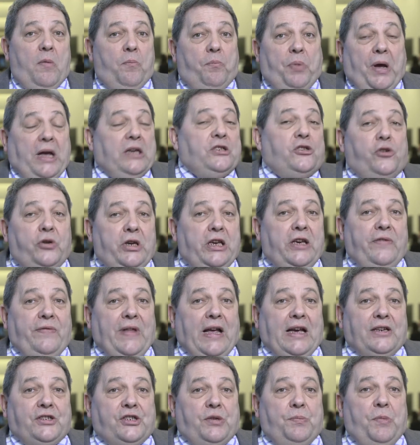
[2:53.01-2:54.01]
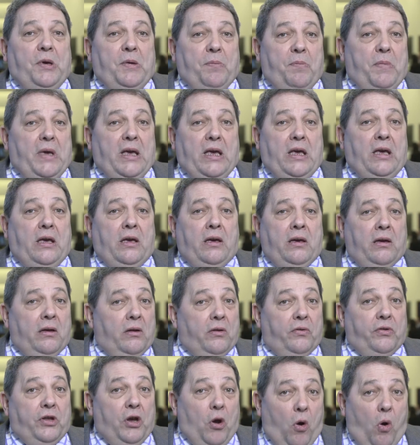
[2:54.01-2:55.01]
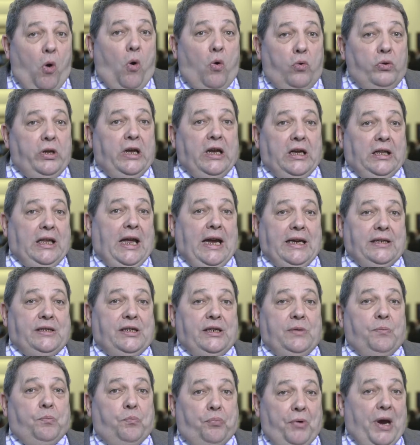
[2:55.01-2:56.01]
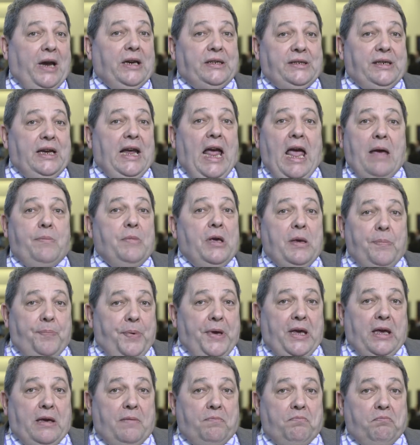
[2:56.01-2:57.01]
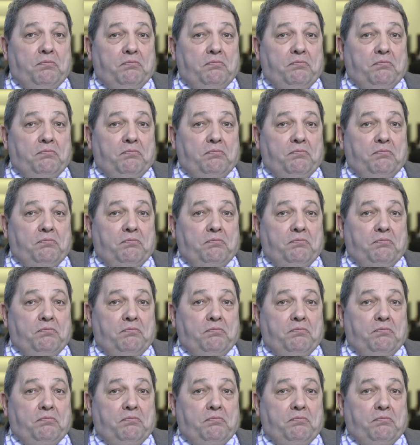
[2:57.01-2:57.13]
but has not even asked to meet me, the only elected Brexit MEP.